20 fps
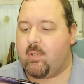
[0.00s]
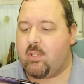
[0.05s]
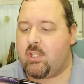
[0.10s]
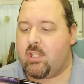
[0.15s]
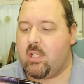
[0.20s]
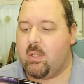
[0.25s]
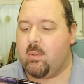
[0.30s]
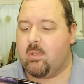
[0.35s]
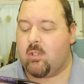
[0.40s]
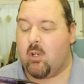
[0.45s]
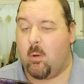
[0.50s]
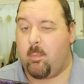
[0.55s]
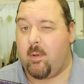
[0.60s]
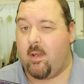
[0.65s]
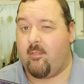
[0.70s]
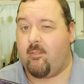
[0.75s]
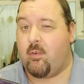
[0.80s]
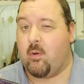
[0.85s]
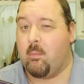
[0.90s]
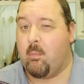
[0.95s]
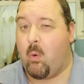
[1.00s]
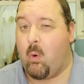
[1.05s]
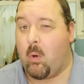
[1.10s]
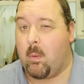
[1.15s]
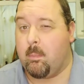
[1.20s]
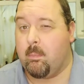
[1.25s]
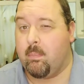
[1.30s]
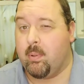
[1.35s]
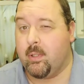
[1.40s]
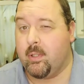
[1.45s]
She was hoping for
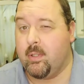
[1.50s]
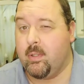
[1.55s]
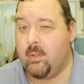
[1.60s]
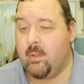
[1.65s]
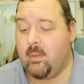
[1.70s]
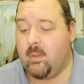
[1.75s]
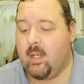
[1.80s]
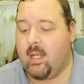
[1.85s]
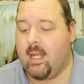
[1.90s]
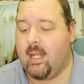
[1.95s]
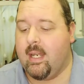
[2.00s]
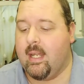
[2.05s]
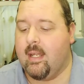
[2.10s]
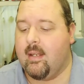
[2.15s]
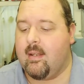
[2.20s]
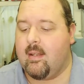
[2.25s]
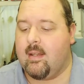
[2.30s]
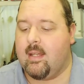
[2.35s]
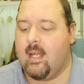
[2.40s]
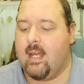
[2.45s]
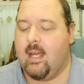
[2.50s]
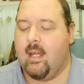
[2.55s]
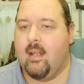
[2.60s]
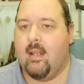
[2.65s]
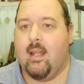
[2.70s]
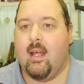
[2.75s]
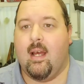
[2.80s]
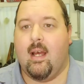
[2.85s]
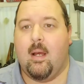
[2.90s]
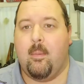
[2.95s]
more blue in it
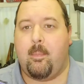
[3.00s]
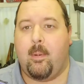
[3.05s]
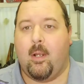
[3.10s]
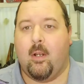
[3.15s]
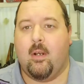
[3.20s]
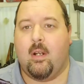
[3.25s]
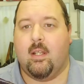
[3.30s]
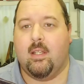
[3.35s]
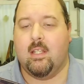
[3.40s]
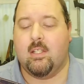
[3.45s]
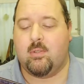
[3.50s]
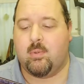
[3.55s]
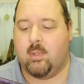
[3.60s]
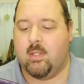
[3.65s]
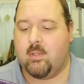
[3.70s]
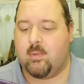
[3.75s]
than appeared on this one.